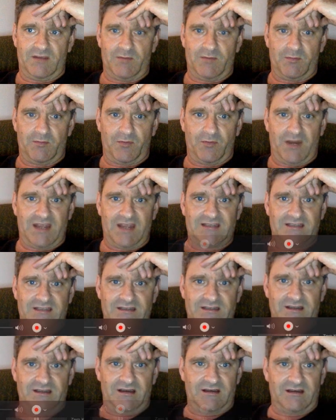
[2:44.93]
But
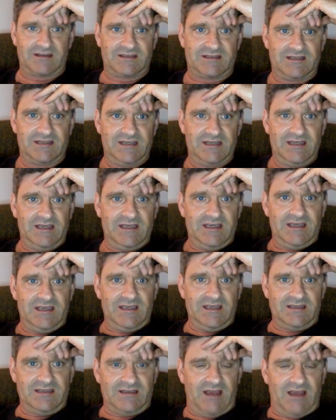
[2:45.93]
Branson Ducks
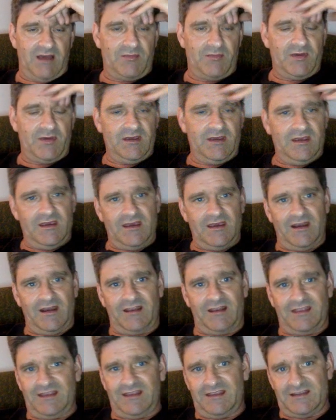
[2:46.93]
is up,
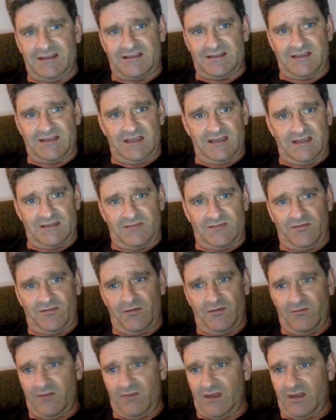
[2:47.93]
and I think these things
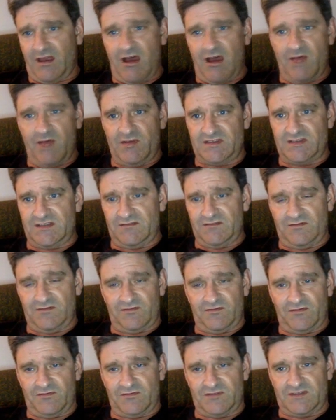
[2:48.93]
from the comments,
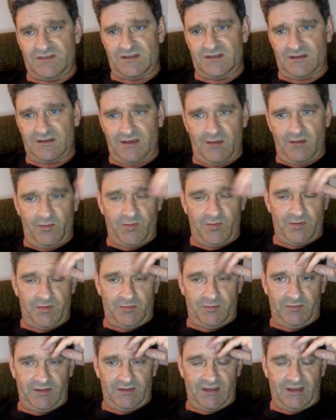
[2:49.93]
even from just a couple
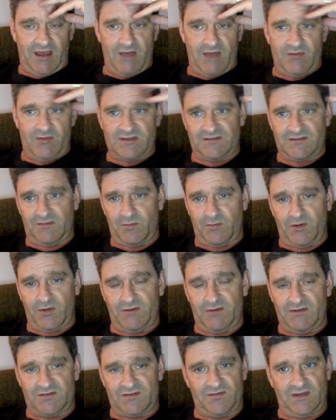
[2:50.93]
people in the comments of the
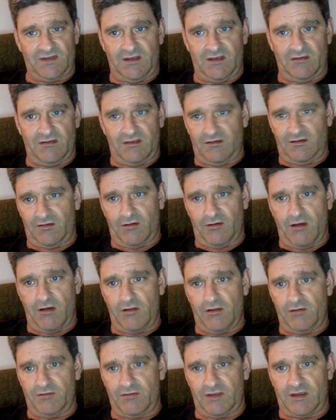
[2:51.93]
previous video, they're, they're
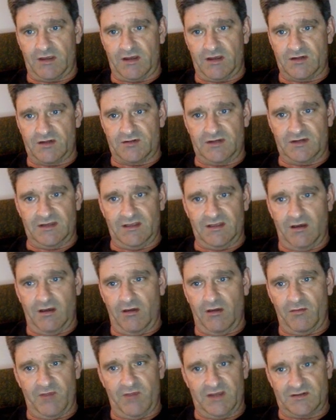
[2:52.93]
all over the country in
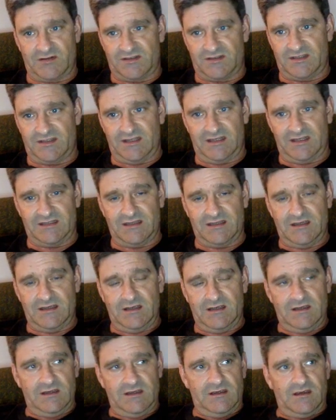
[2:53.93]
all the major cities.
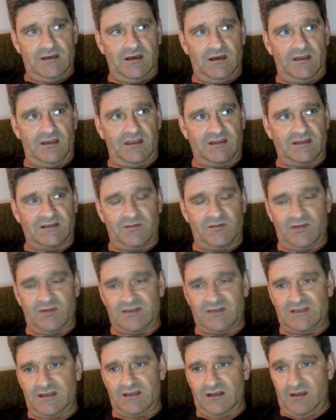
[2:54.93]
I think
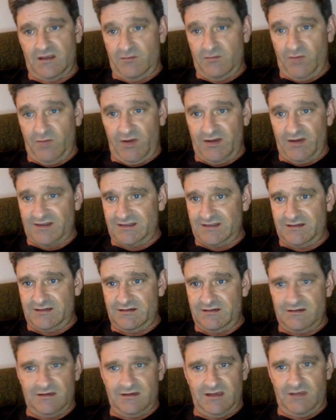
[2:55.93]
somebody said uh, in
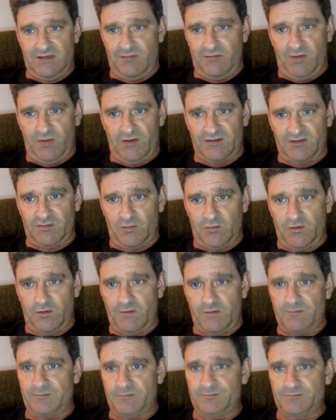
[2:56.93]
Boston and
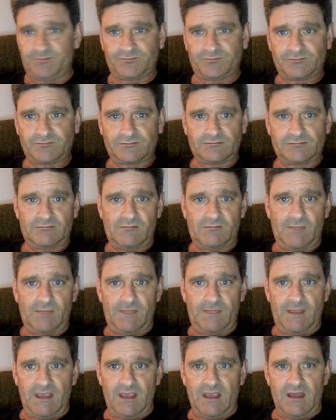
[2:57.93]
Baltimore.
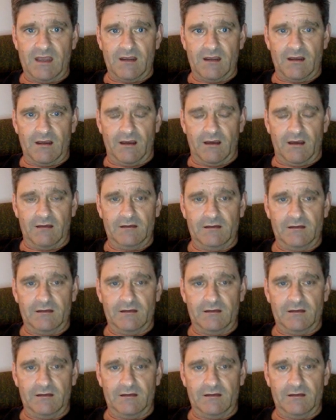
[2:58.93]
And uh,